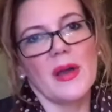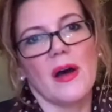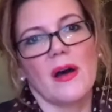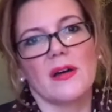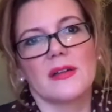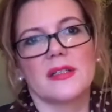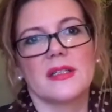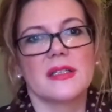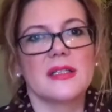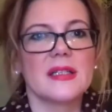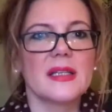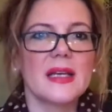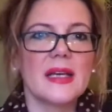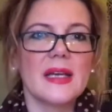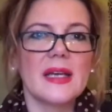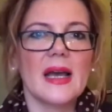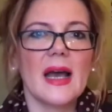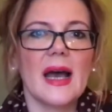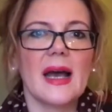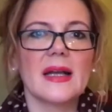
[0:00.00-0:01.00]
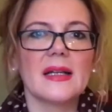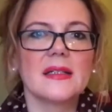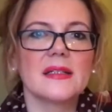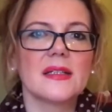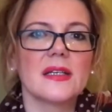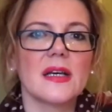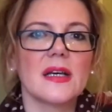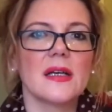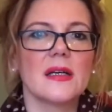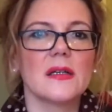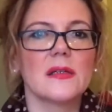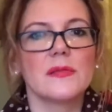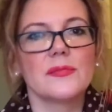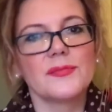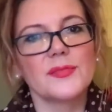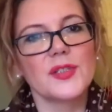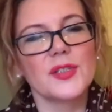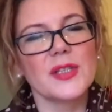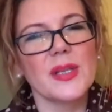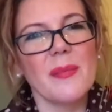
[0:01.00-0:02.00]
be hard to see, and
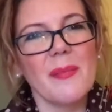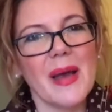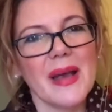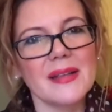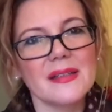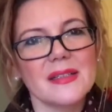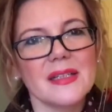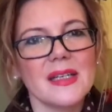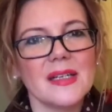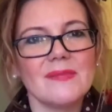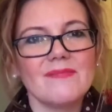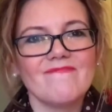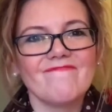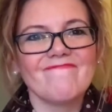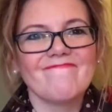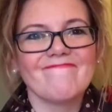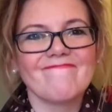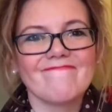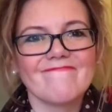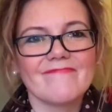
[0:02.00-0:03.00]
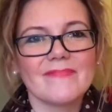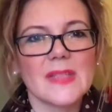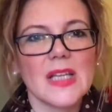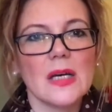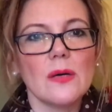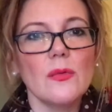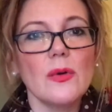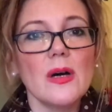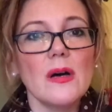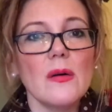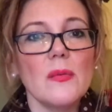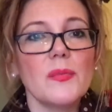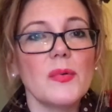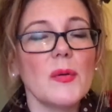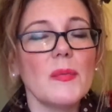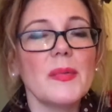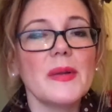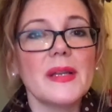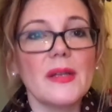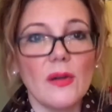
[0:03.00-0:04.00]
does it matter? Well,
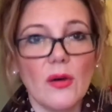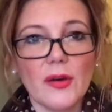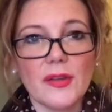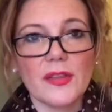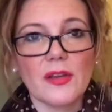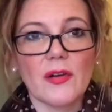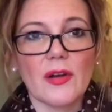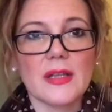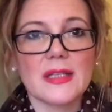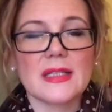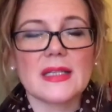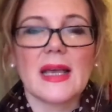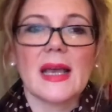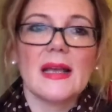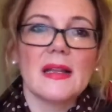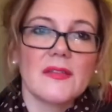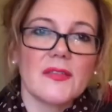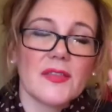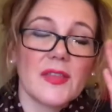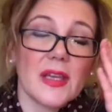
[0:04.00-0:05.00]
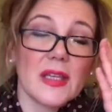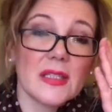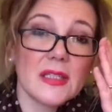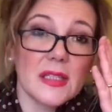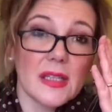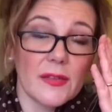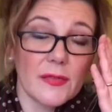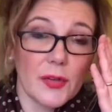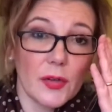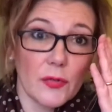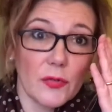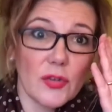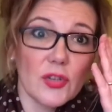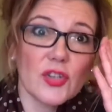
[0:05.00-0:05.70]
probably not in the grand scale of things, and if you're